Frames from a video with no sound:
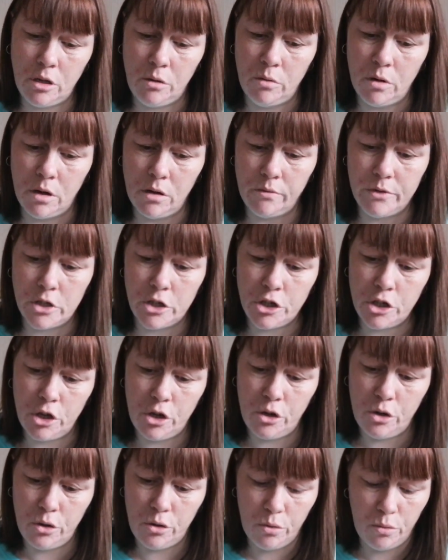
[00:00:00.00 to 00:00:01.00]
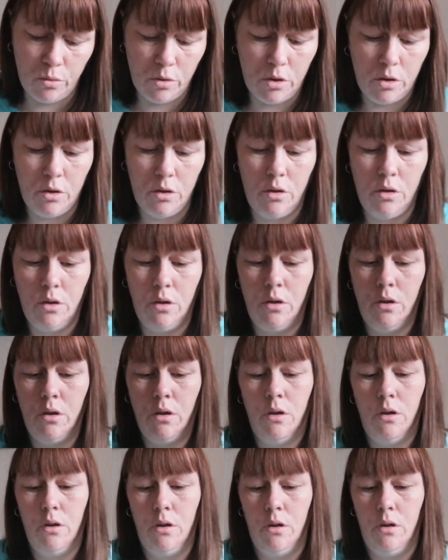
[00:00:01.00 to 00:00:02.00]
2/2,
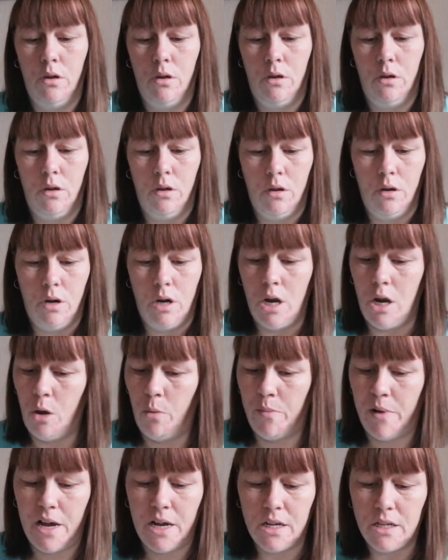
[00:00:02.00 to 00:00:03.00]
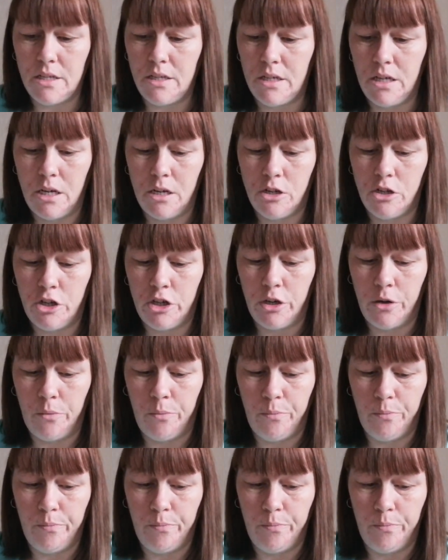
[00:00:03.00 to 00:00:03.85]
no back stitch,